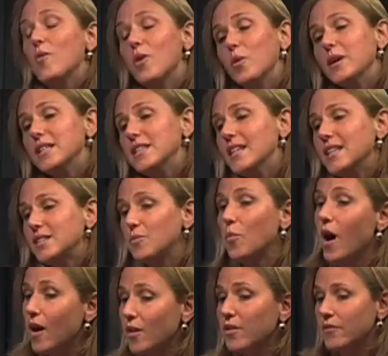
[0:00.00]
what we did is
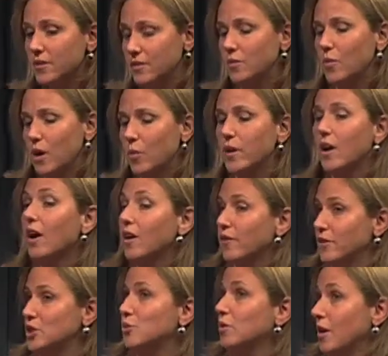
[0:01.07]
while we are a
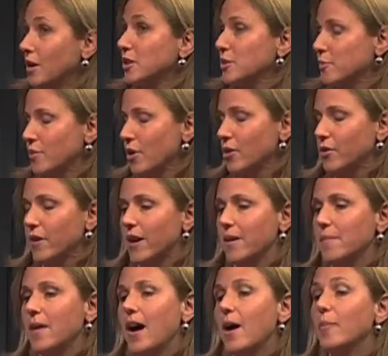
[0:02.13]
visual arts
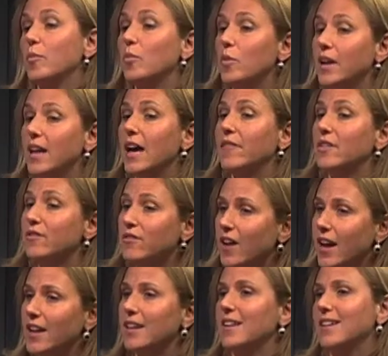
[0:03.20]
program, we have
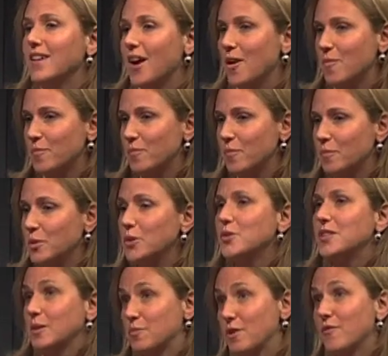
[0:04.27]
invited
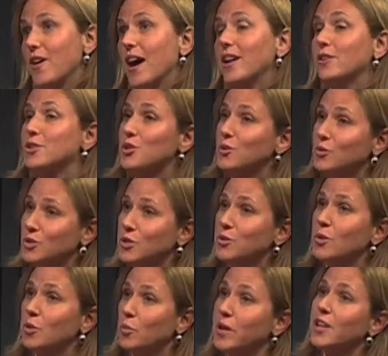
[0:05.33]
music providers who do
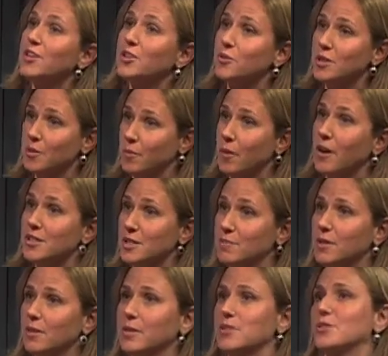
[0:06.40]
what we do in the Boston
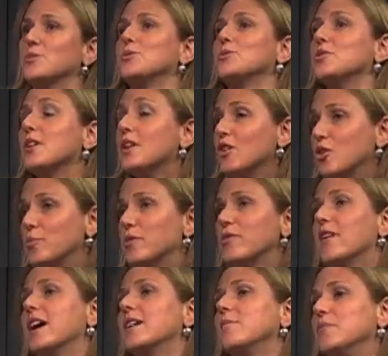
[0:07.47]
Public Schools, who
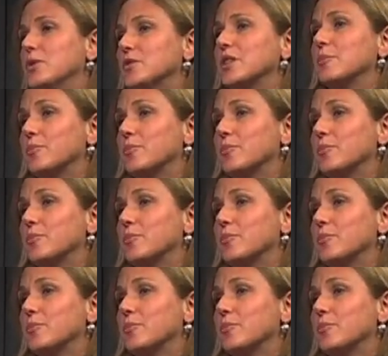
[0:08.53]
provide music